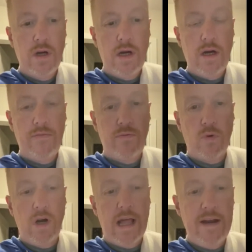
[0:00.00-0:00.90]

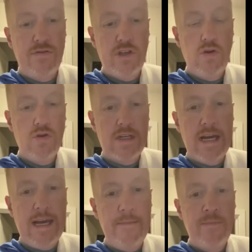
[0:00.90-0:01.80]
for Life
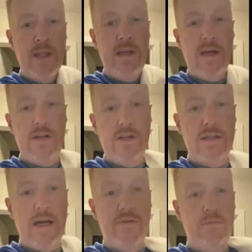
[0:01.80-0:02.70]
Tuesday. Yeah, you can
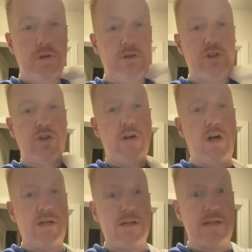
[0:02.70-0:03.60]
see I have a blue shirt
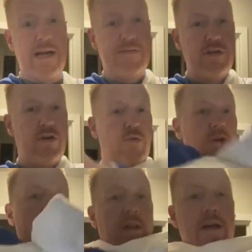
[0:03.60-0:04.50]
on because I have to go to
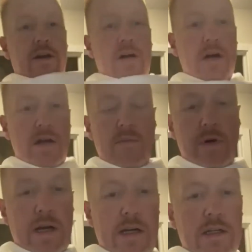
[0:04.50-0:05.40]
work later,
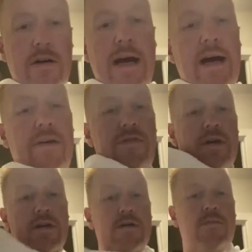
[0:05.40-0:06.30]
but I do have
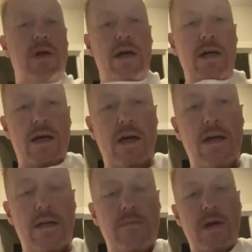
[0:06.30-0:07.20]
my
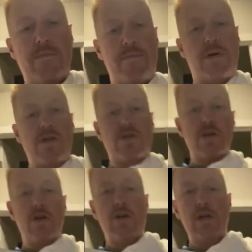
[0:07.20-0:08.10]
my
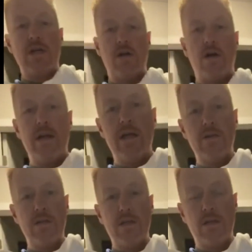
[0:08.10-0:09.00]
person hoodie on here
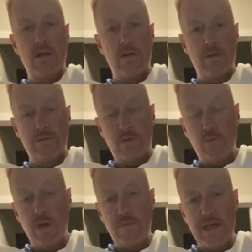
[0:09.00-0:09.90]
or
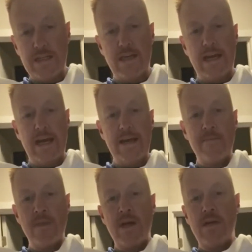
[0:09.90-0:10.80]
with me today.
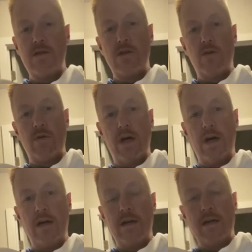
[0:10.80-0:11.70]

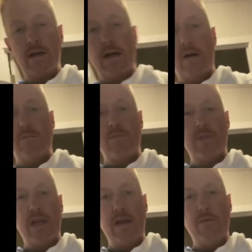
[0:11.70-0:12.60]
So
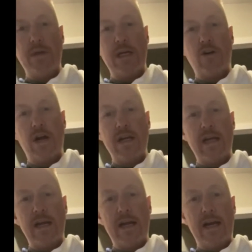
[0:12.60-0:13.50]
today would be a great
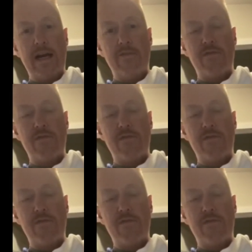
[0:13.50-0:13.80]
day to have